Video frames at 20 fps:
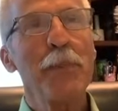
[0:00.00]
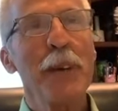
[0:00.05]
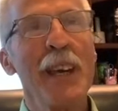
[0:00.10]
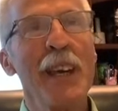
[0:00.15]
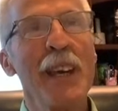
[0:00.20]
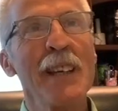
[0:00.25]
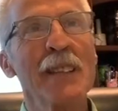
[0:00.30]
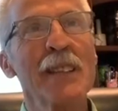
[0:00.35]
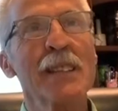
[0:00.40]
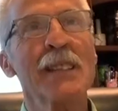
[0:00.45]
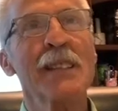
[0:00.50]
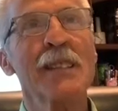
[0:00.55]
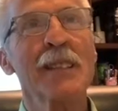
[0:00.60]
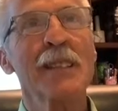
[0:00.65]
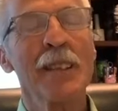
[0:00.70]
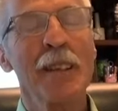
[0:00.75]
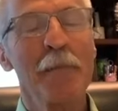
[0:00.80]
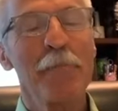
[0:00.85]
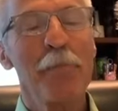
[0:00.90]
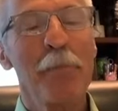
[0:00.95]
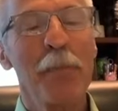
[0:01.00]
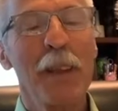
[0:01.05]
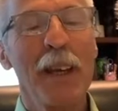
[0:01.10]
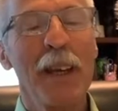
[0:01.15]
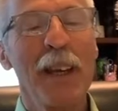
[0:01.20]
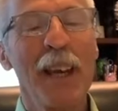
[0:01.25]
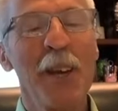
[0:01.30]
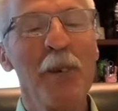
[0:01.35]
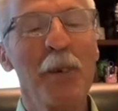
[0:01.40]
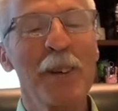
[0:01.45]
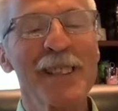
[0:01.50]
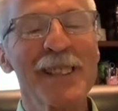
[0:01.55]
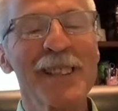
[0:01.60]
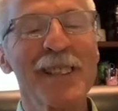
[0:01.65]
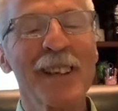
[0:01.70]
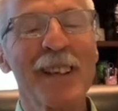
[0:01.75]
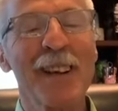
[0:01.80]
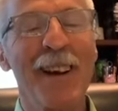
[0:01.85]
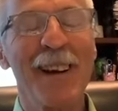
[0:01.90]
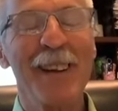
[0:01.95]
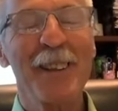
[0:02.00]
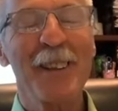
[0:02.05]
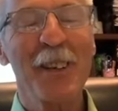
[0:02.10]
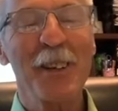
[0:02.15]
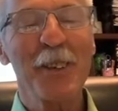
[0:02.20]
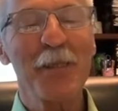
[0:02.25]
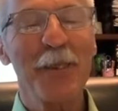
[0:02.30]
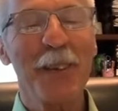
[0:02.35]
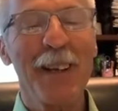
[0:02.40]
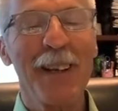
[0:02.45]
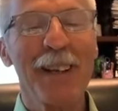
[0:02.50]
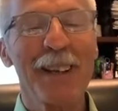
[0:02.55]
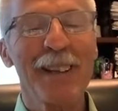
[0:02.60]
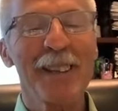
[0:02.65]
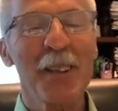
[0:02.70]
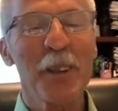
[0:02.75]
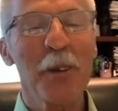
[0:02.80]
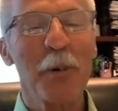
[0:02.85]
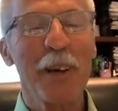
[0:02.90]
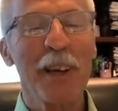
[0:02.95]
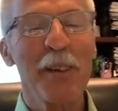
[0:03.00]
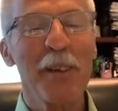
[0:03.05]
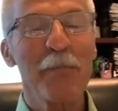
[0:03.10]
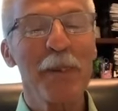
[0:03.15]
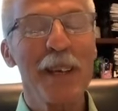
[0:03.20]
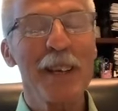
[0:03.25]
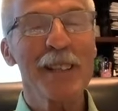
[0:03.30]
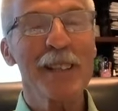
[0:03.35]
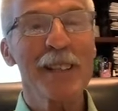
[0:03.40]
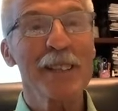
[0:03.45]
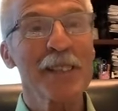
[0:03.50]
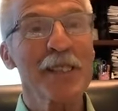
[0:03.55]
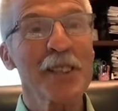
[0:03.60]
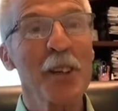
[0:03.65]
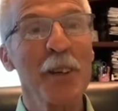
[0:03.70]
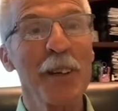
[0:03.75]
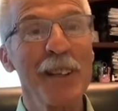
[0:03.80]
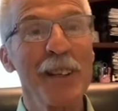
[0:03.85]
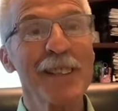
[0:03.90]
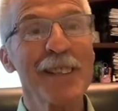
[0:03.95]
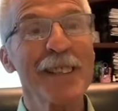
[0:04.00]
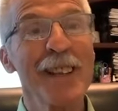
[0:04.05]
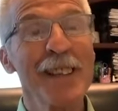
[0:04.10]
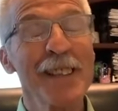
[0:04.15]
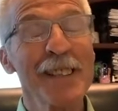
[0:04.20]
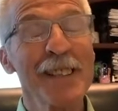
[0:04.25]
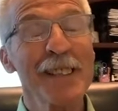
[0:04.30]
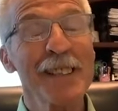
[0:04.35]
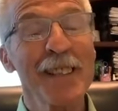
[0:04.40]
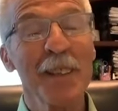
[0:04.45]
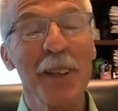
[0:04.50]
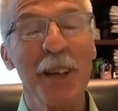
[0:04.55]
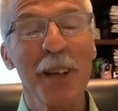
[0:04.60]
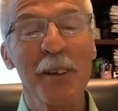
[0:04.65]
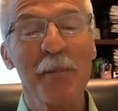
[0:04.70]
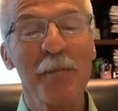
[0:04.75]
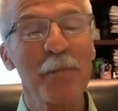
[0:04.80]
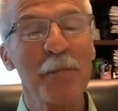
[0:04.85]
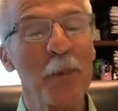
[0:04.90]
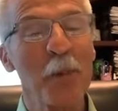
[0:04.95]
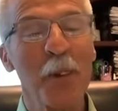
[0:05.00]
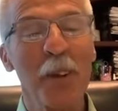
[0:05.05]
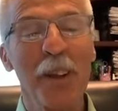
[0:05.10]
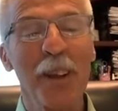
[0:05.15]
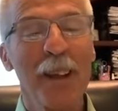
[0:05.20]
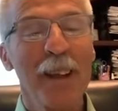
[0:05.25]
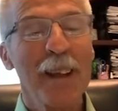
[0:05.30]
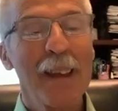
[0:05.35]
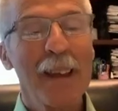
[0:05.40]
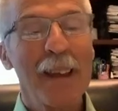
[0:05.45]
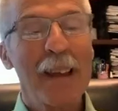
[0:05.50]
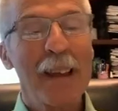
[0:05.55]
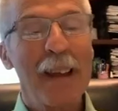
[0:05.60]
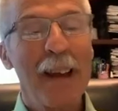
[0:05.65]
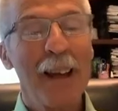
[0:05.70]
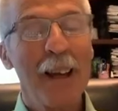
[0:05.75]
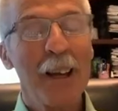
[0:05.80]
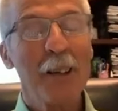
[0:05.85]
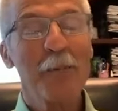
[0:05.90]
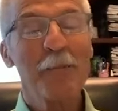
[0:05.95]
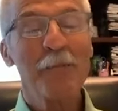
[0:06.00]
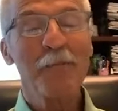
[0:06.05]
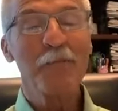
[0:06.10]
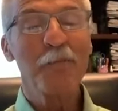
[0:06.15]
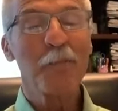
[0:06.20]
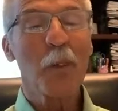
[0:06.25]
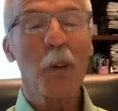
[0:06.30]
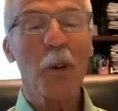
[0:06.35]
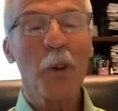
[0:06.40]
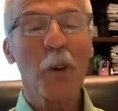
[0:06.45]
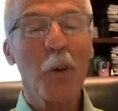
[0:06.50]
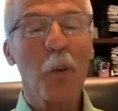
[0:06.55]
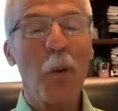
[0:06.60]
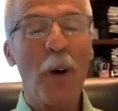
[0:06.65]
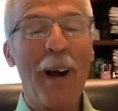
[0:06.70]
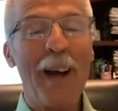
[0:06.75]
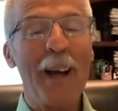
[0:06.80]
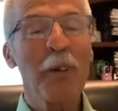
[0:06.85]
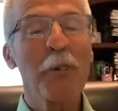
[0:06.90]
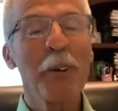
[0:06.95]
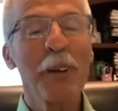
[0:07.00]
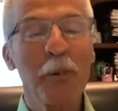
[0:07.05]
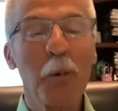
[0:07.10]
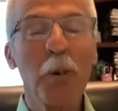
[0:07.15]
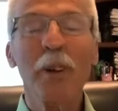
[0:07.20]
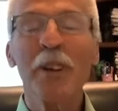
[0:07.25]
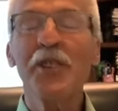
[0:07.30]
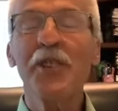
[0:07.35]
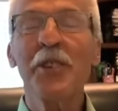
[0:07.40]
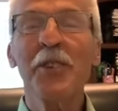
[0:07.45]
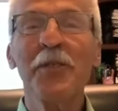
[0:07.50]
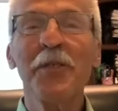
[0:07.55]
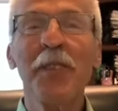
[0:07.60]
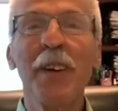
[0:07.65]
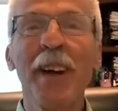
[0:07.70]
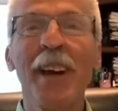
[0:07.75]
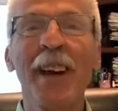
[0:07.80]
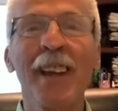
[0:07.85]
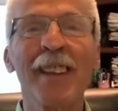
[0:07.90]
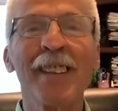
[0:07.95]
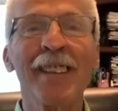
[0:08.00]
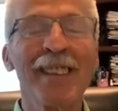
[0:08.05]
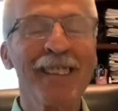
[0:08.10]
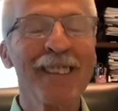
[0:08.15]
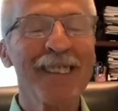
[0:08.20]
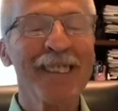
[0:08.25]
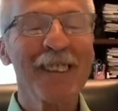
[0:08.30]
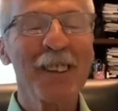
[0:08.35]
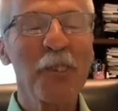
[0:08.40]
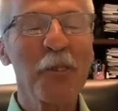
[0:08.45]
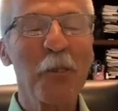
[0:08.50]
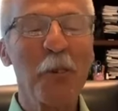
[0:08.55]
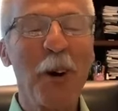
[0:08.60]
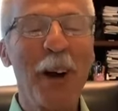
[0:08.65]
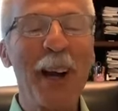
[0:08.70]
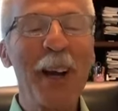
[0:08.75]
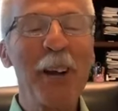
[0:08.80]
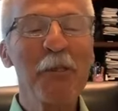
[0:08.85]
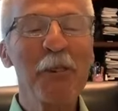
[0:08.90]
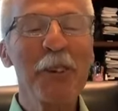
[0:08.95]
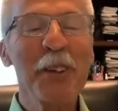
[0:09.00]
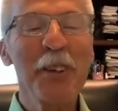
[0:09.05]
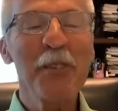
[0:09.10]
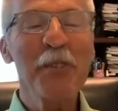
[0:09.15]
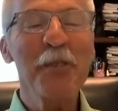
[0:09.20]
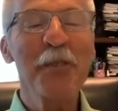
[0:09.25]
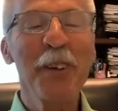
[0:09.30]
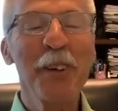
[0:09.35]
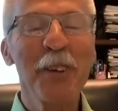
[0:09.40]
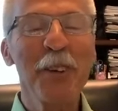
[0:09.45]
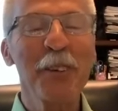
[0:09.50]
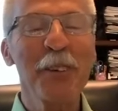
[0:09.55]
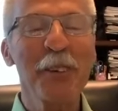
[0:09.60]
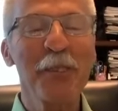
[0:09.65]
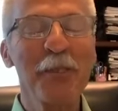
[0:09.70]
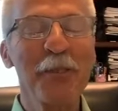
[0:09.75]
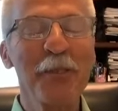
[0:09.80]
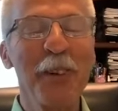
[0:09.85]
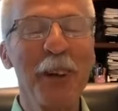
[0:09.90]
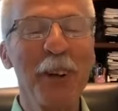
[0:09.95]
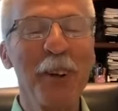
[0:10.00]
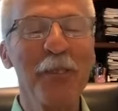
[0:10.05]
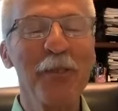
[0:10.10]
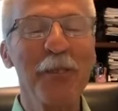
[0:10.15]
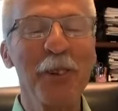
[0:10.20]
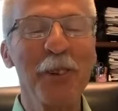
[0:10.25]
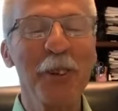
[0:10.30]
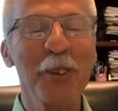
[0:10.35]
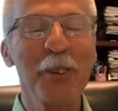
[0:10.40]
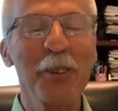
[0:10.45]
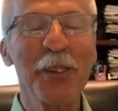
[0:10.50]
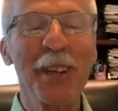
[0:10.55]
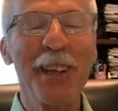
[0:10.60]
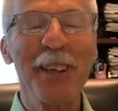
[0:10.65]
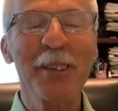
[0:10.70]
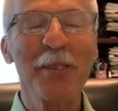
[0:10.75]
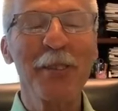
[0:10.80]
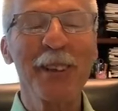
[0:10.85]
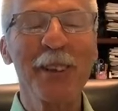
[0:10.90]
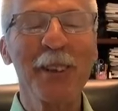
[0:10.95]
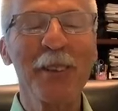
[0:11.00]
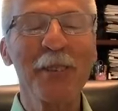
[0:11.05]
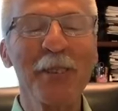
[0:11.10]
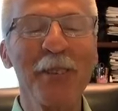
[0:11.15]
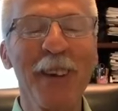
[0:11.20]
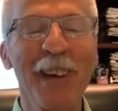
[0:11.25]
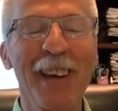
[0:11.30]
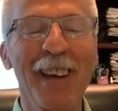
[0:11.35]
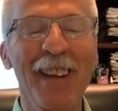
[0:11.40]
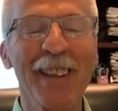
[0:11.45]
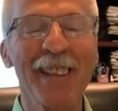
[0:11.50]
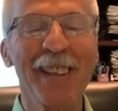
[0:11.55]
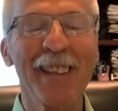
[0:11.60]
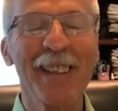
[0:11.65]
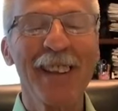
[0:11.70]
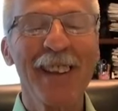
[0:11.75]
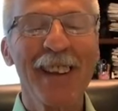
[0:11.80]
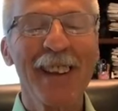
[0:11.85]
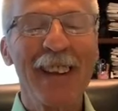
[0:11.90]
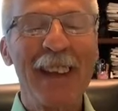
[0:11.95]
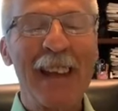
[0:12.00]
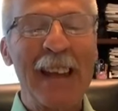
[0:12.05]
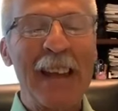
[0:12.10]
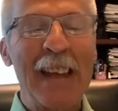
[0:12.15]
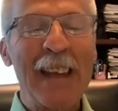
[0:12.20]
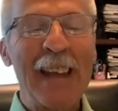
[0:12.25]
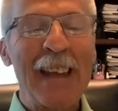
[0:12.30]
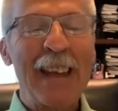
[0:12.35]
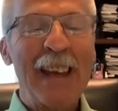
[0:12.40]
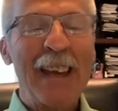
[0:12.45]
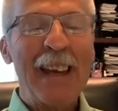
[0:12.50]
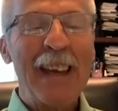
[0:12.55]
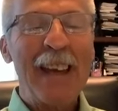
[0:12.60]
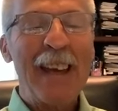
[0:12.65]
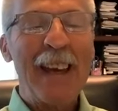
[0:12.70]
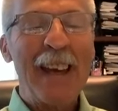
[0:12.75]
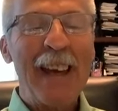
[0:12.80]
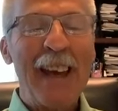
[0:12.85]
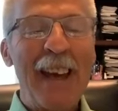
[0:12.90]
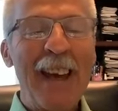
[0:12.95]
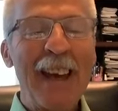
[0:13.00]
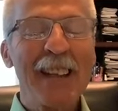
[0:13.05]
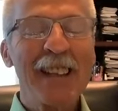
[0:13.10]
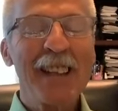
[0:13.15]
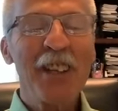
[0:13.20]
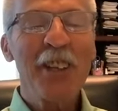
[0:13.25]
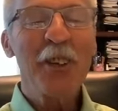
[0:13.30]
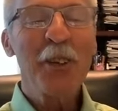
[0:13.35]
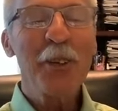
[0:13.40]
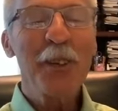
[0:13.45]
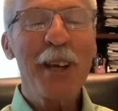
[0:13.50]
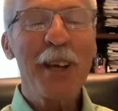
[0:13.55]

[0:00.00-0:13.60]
peace, he wants to guide their feet into the way of peace. And so he says to them, um, why were, where's your faith? Why were you feel, fearful, O ye of little faith? And you know,